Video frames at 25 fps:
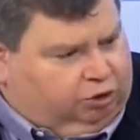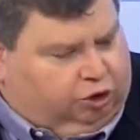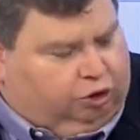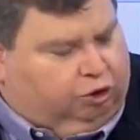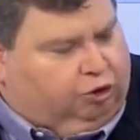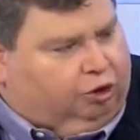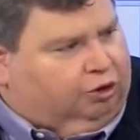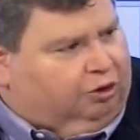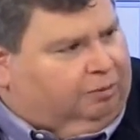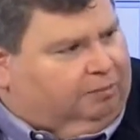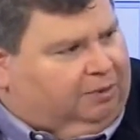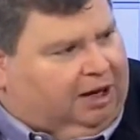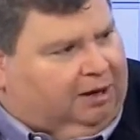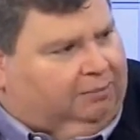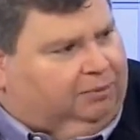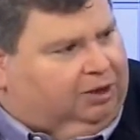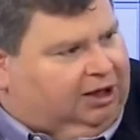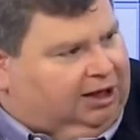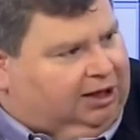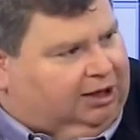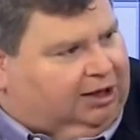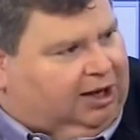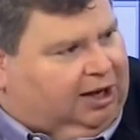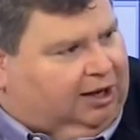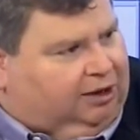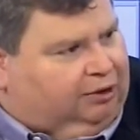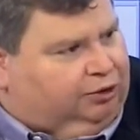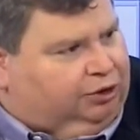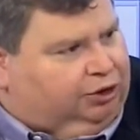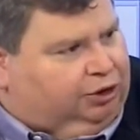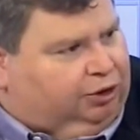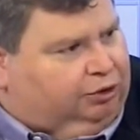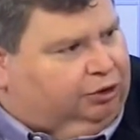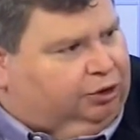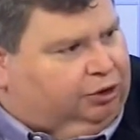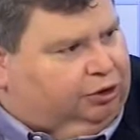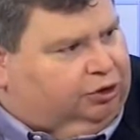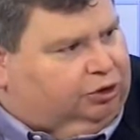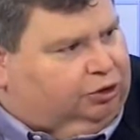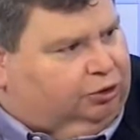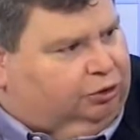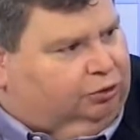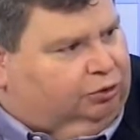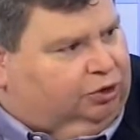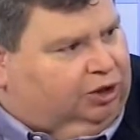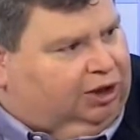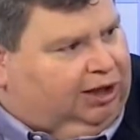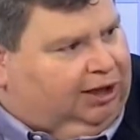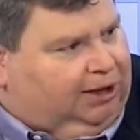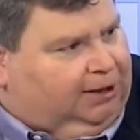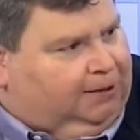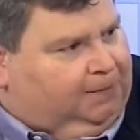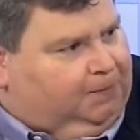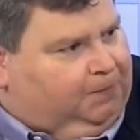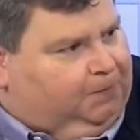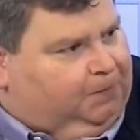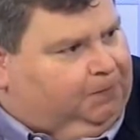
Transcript: You go to Miami-Dade College. You're a good student there.